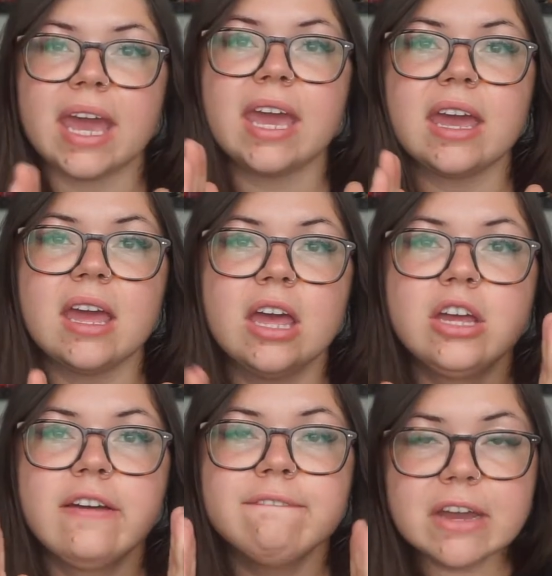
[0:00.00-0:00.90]
a
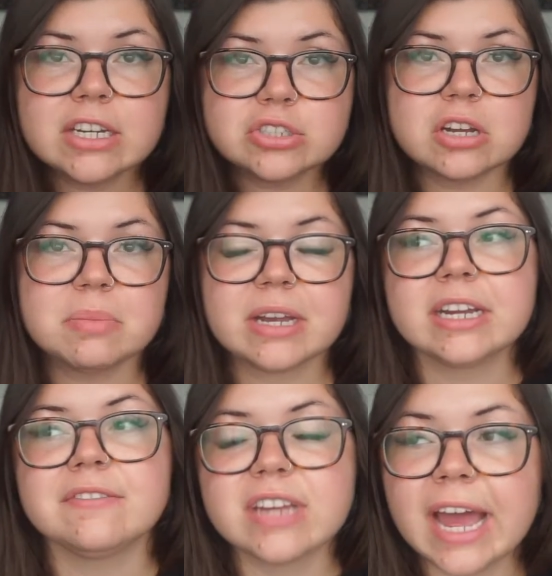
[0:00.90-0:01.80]
very short
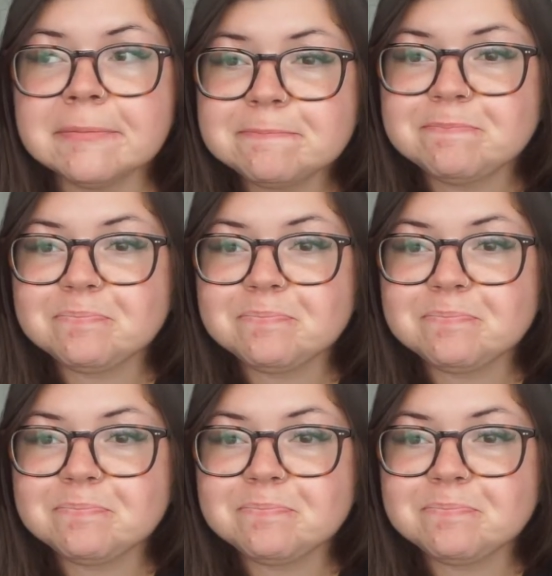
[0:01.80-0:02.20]
period of time.